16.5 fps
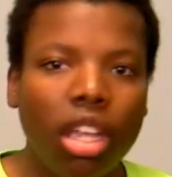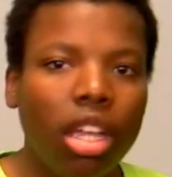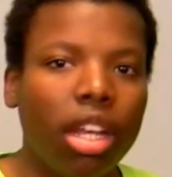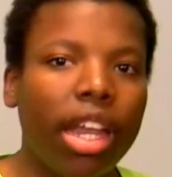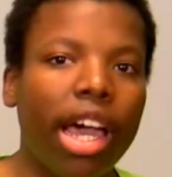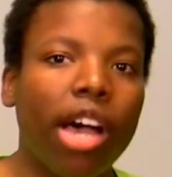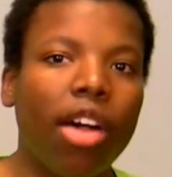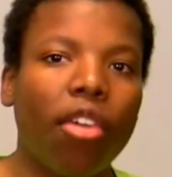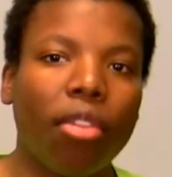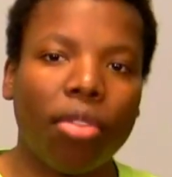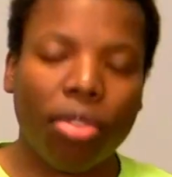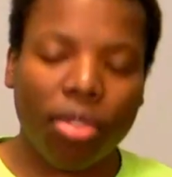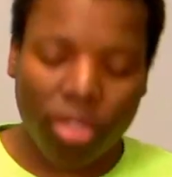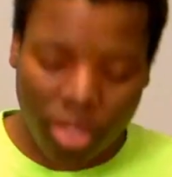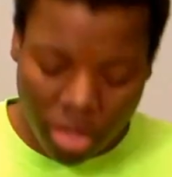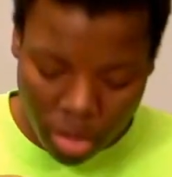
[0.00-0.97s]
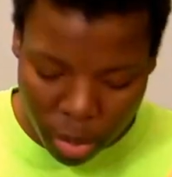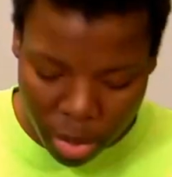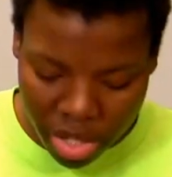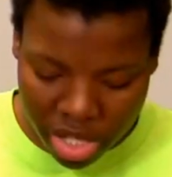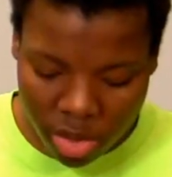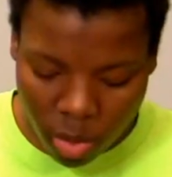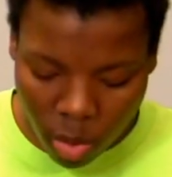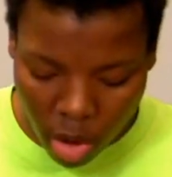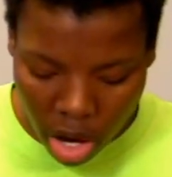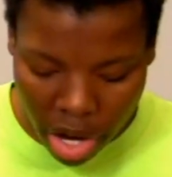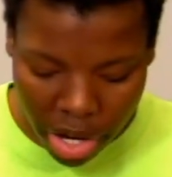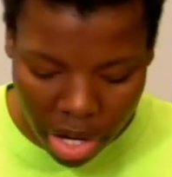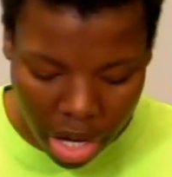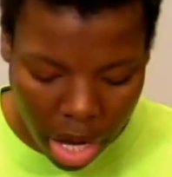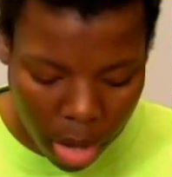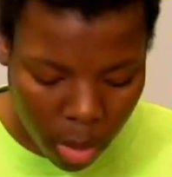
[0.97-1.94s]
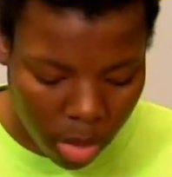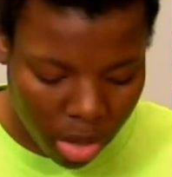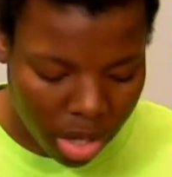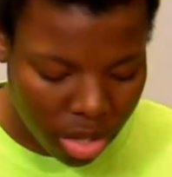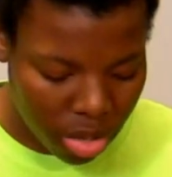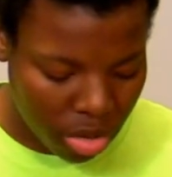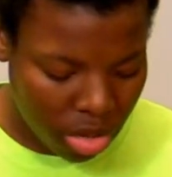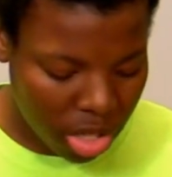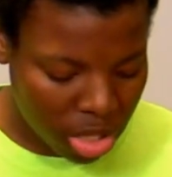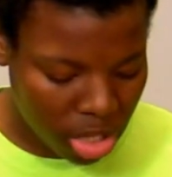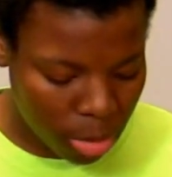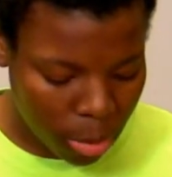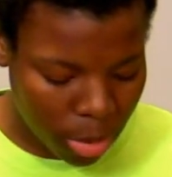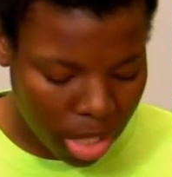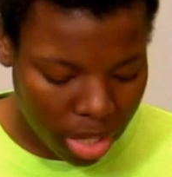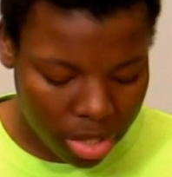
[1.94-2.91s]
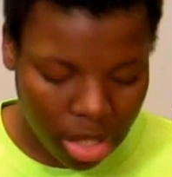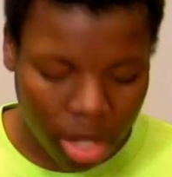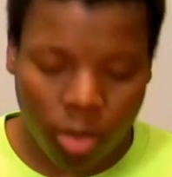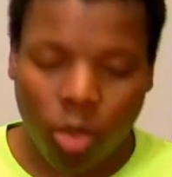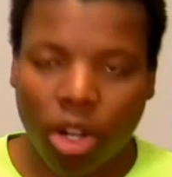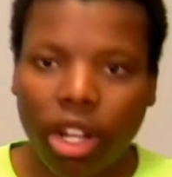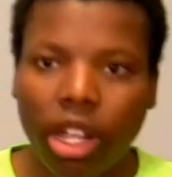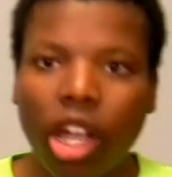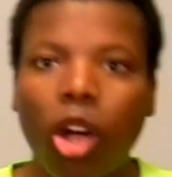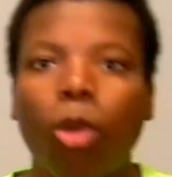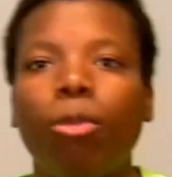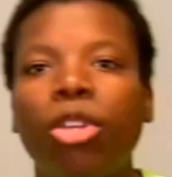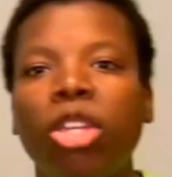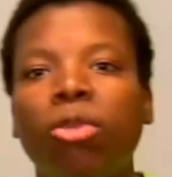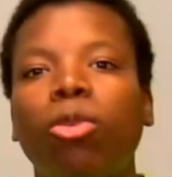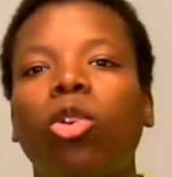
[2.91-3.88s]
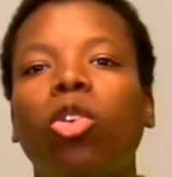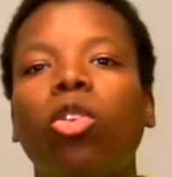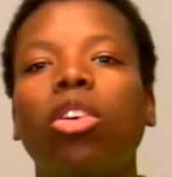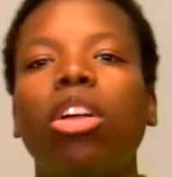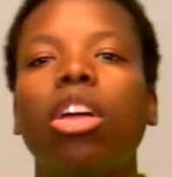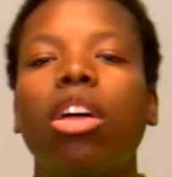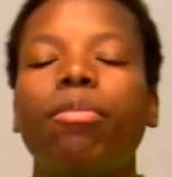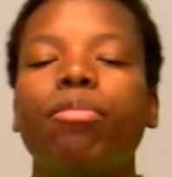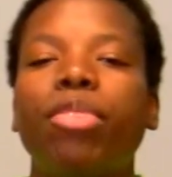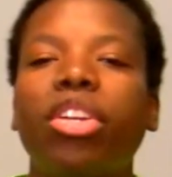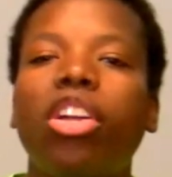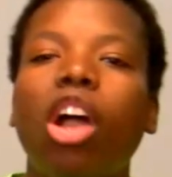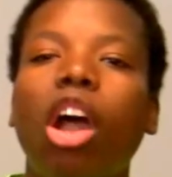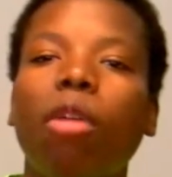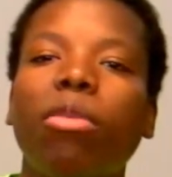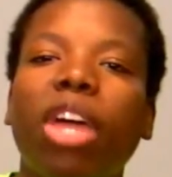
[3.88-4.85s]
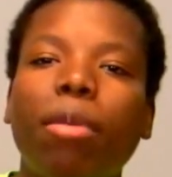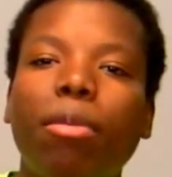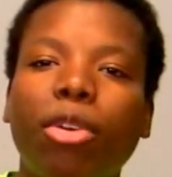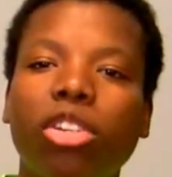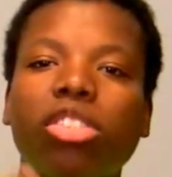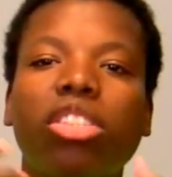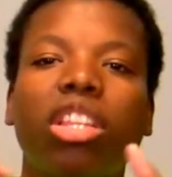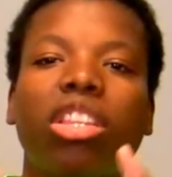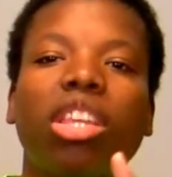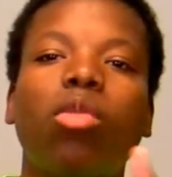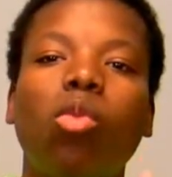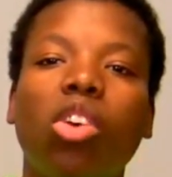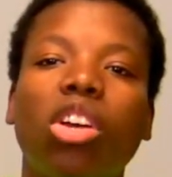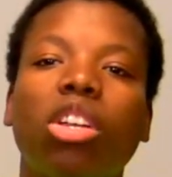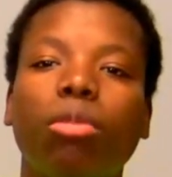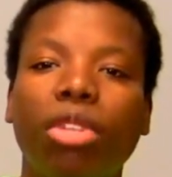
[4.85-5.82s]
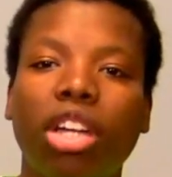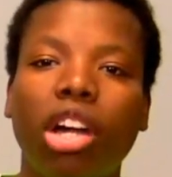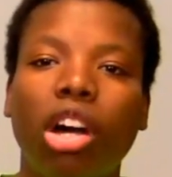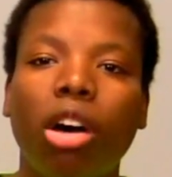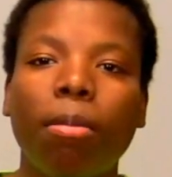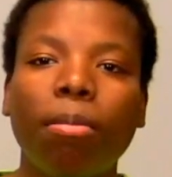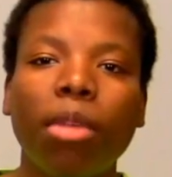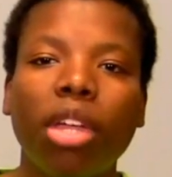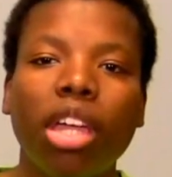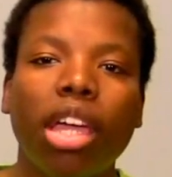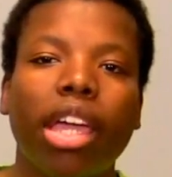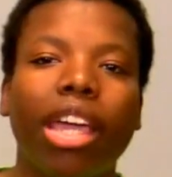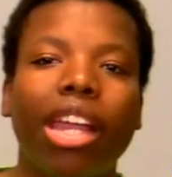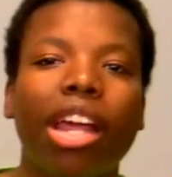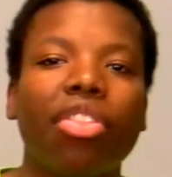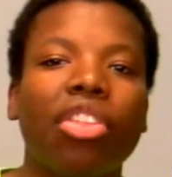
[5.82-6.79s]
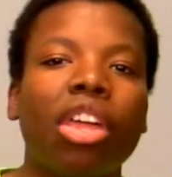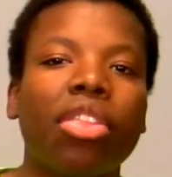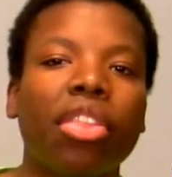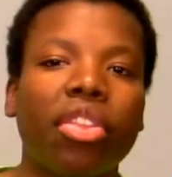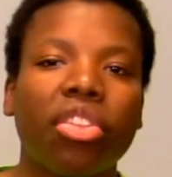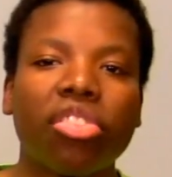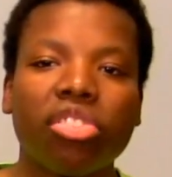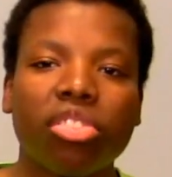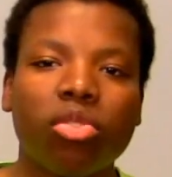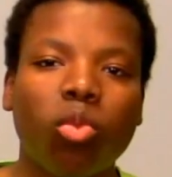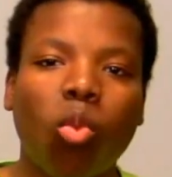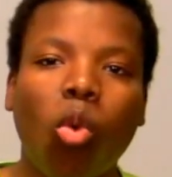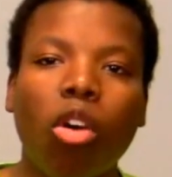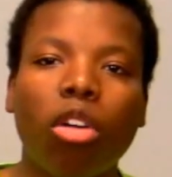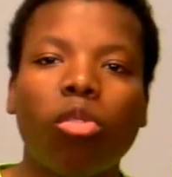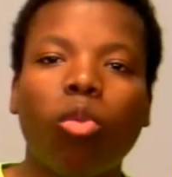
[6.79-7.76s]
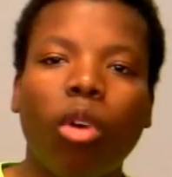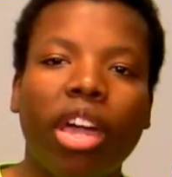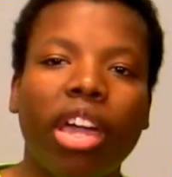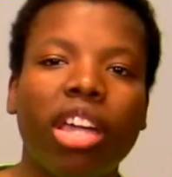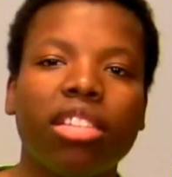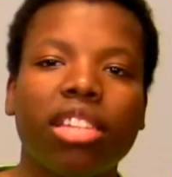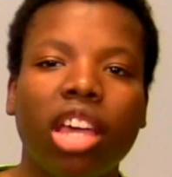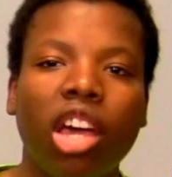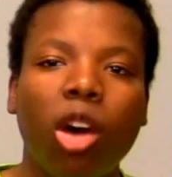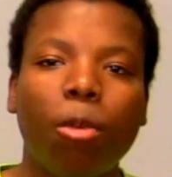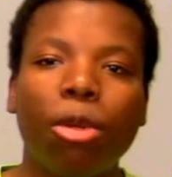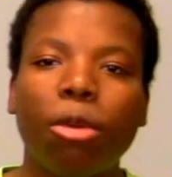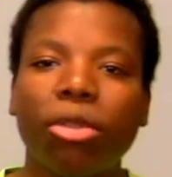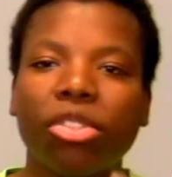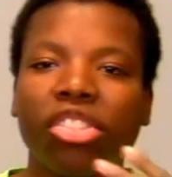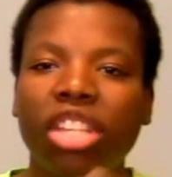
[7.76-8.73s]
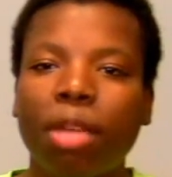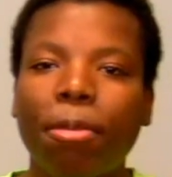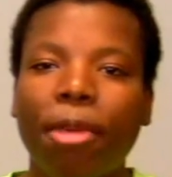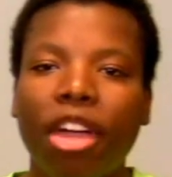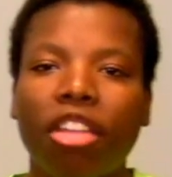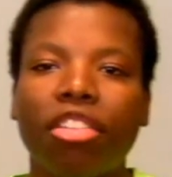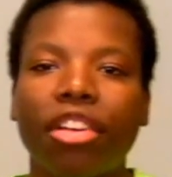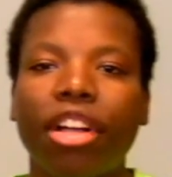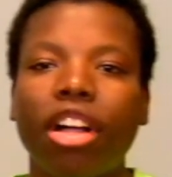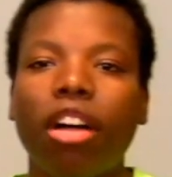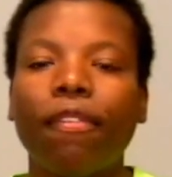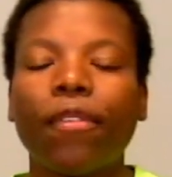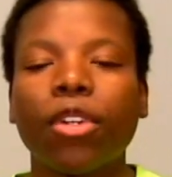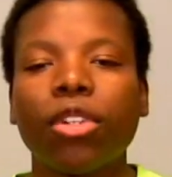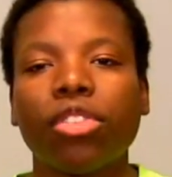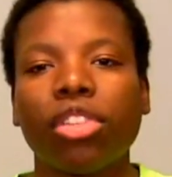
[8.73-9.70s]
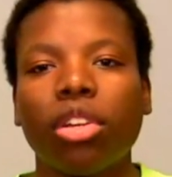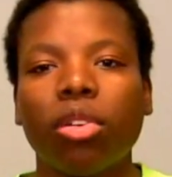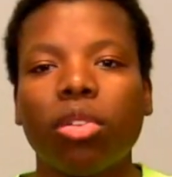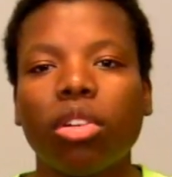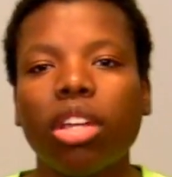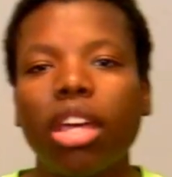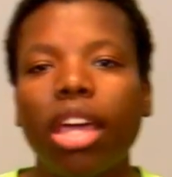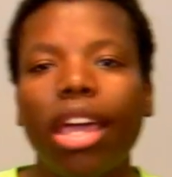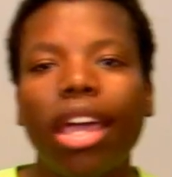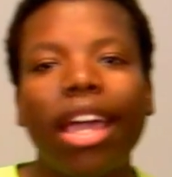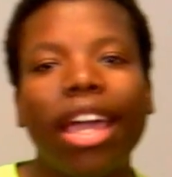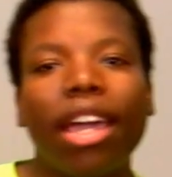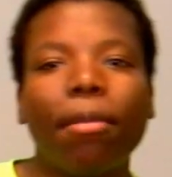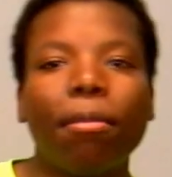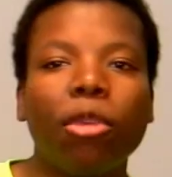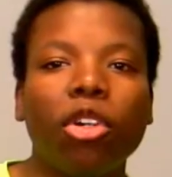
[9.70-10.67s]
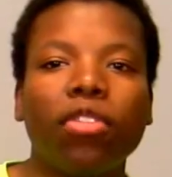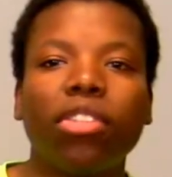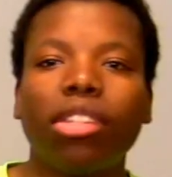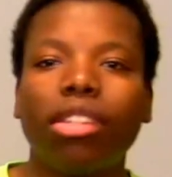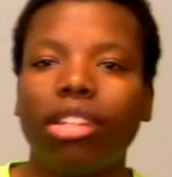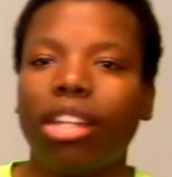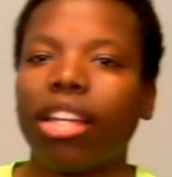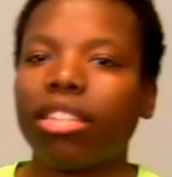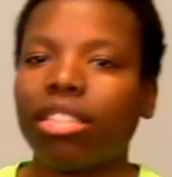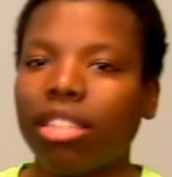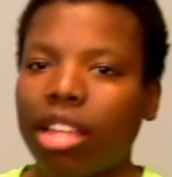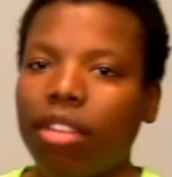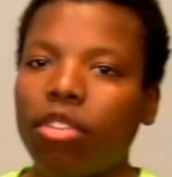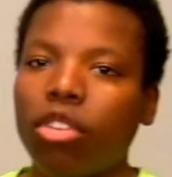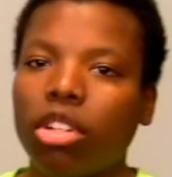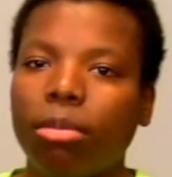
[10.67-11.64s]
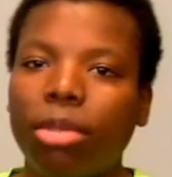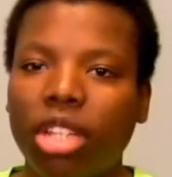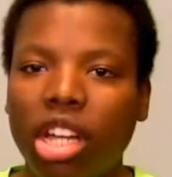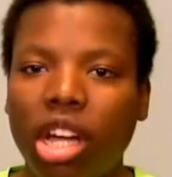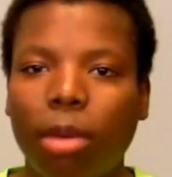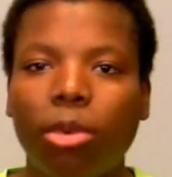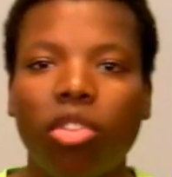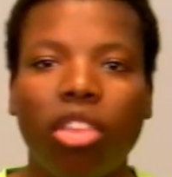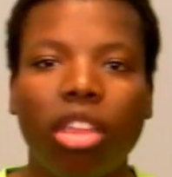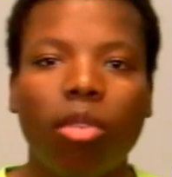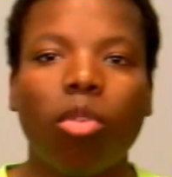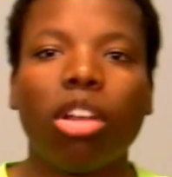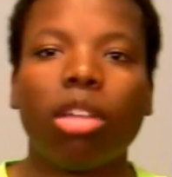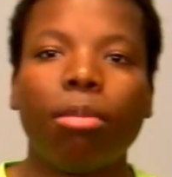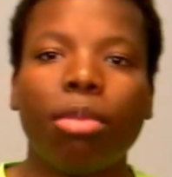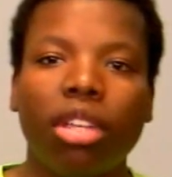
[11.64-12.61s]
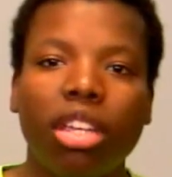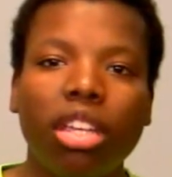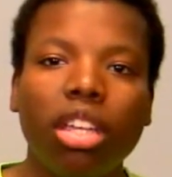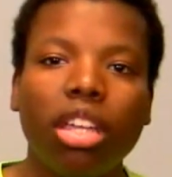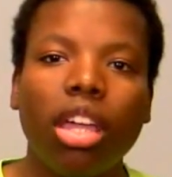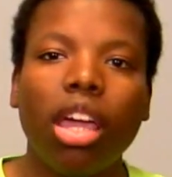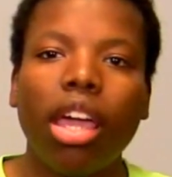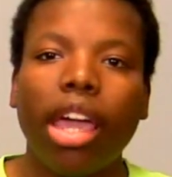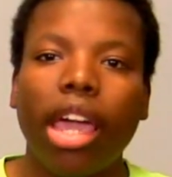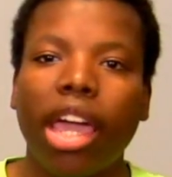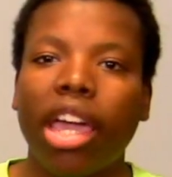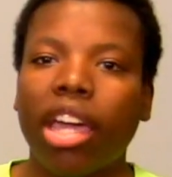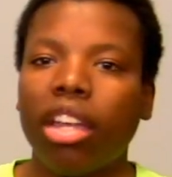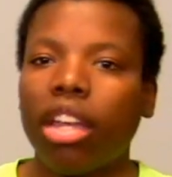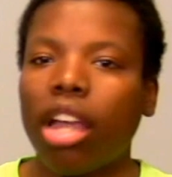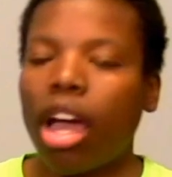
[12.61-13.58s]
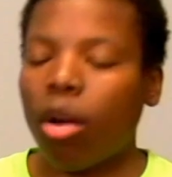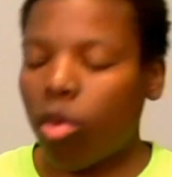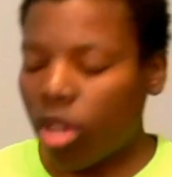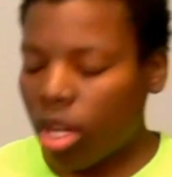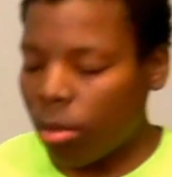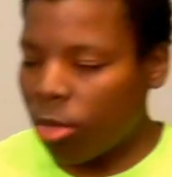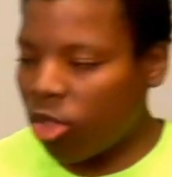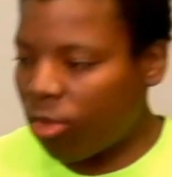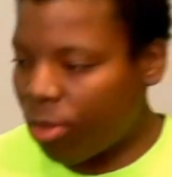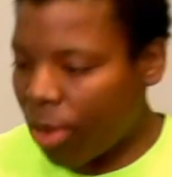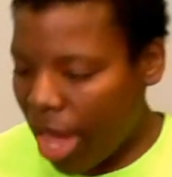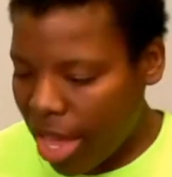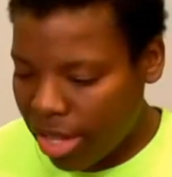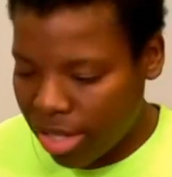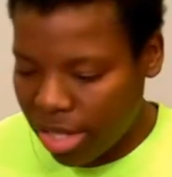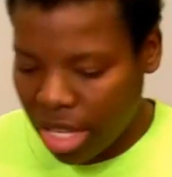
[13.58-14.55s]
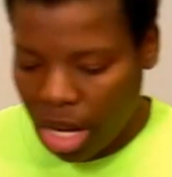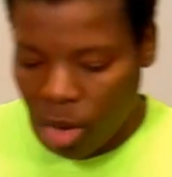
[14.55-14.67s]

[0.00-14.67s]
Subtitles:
Now, the reason why I want to do this is because I want to help people become that person that they want to become, and I think that this is one way to help people step out of their comfort zone and move to the next level to become who they want to be. And I want to move past that.